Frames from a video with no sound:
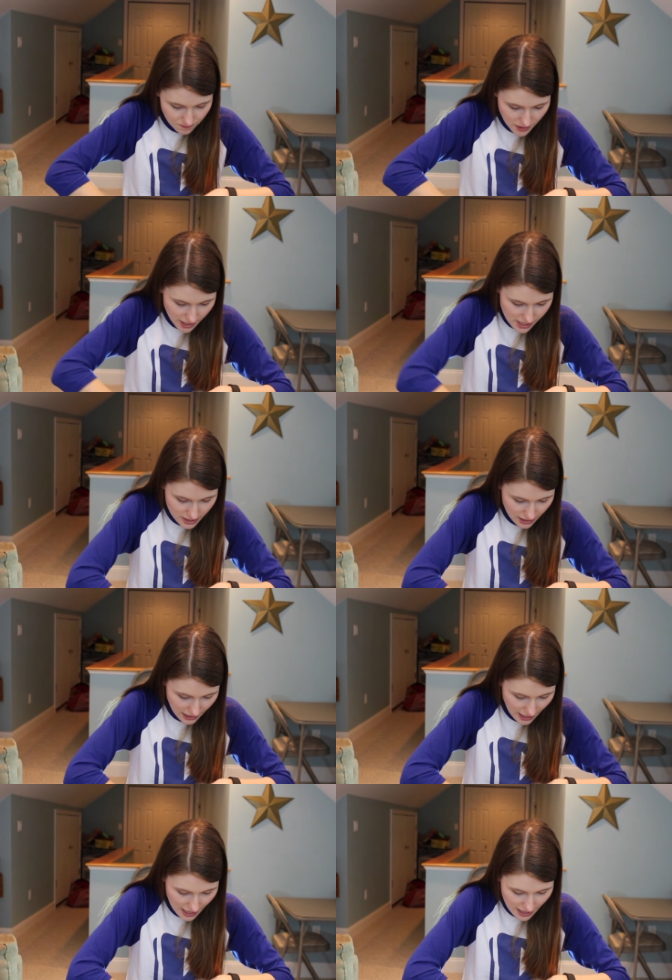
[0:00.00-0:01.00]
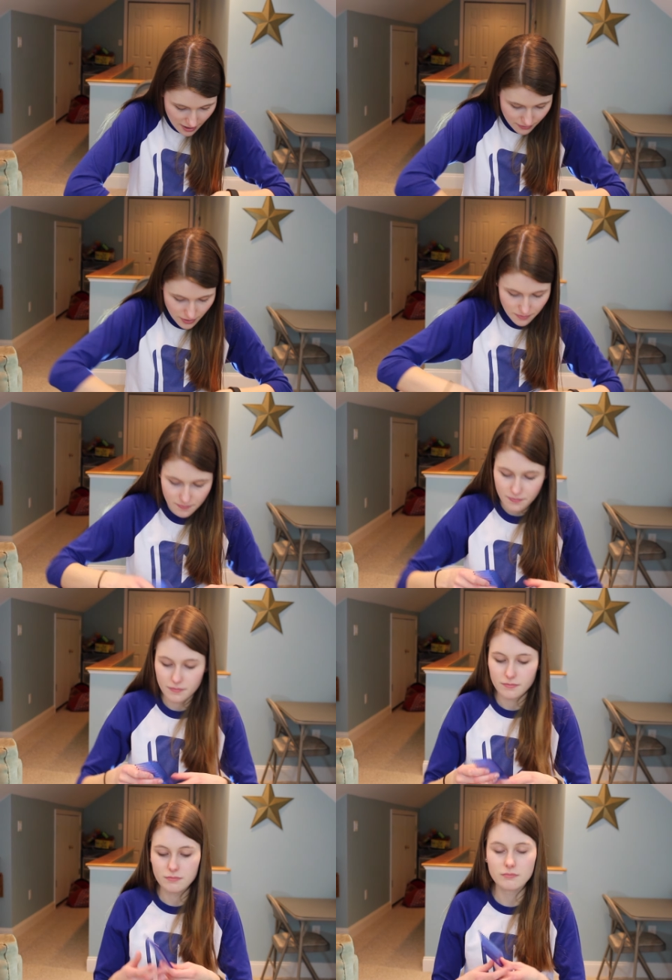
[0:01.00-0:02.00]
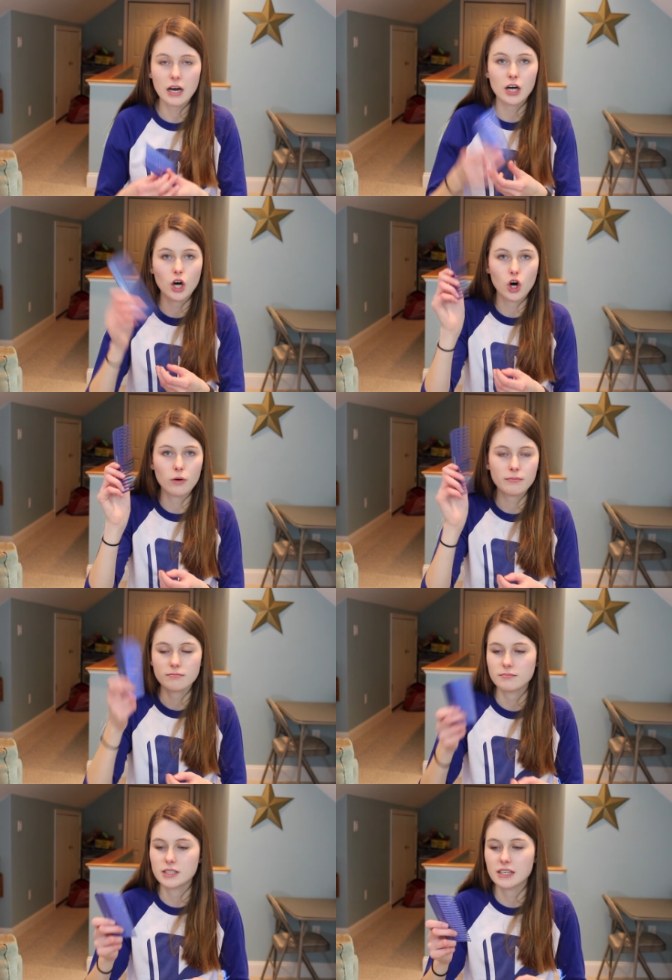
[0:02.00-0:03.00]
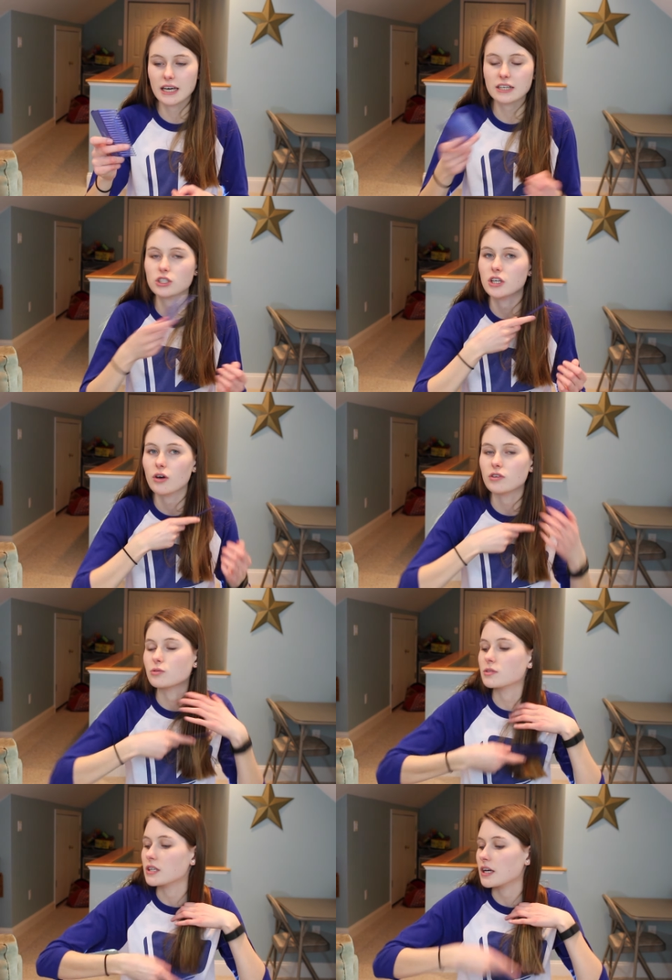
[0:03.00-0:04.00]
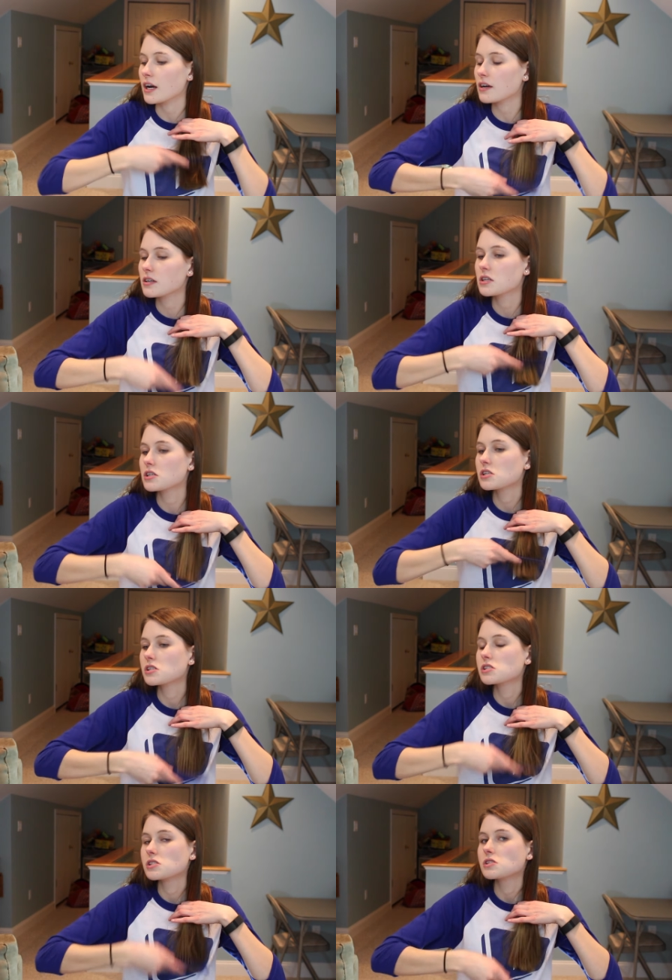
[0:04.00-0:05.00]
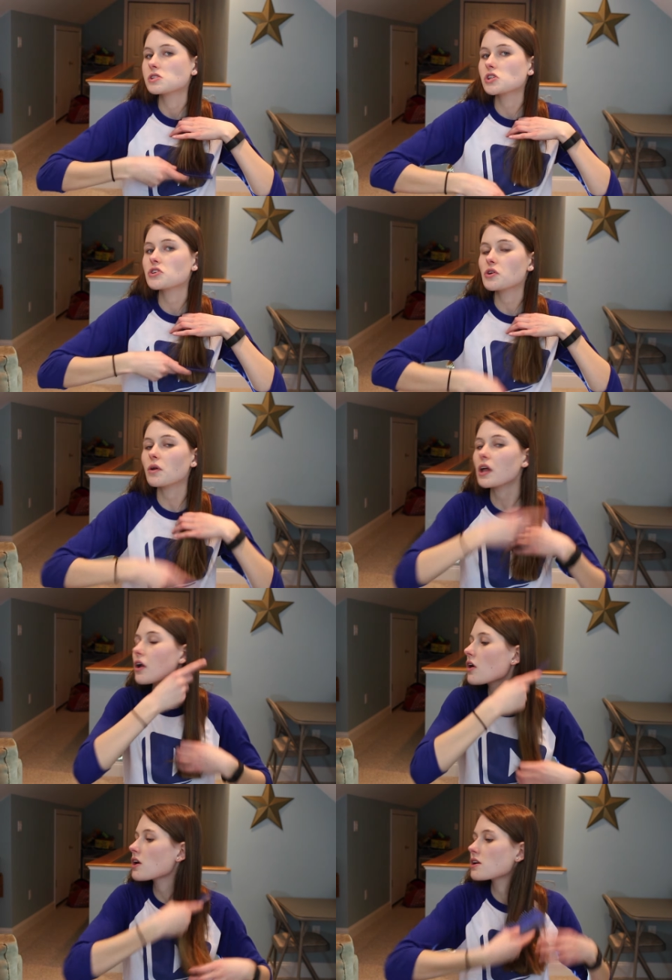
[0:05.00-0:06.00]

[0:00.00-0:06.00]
And I have a comb. Didn't actually know this was in here. Just do a little